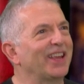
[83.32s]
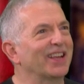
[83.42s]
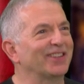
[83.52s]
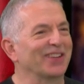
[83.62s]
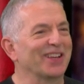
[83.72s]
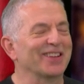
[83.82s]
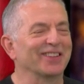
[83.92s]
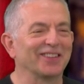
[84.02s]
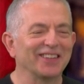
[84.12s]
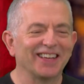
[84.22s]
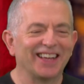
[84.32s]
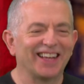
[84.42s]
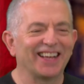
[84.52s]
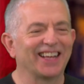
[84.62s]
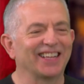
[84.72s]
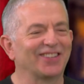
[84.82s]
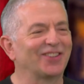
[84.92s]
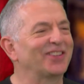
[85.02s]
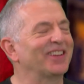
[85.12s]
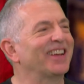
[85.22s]
Yes, it has.
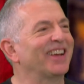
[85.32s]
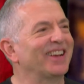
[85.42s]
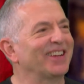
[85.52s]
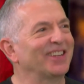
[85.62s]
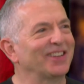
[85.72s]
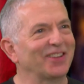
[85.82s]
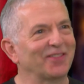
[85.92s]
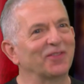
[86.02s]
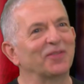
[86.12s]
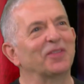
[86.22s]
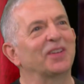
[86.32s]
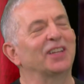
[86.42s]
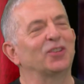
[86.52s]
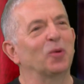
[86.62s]
It's